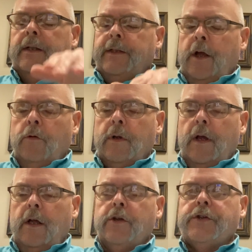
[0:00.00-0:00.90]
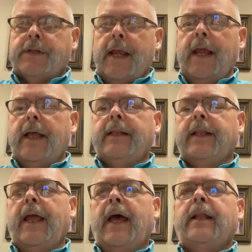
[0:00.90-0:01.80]
don't understand
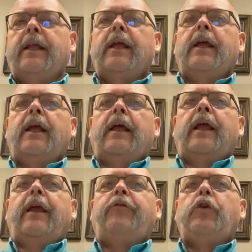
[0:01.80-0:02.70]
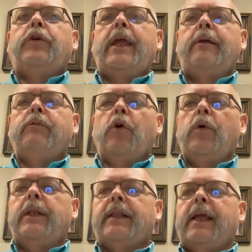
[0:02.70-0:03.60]
that if you keep
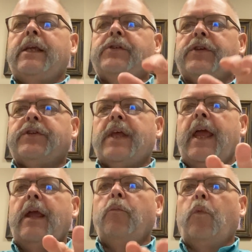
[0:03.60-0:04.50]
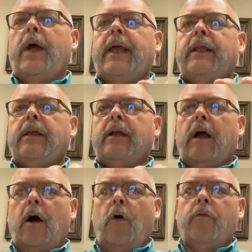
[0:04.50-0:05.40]
doing things the same way
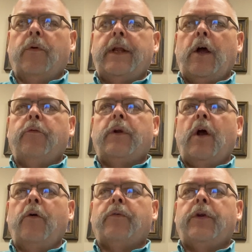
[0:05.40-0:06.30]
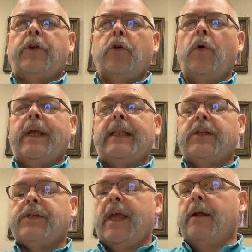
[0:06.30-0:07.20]
over and over and over, you're going to get the
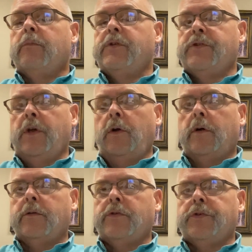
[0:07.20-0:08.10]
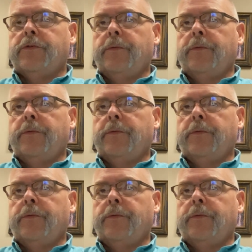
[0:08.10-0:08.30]
same results.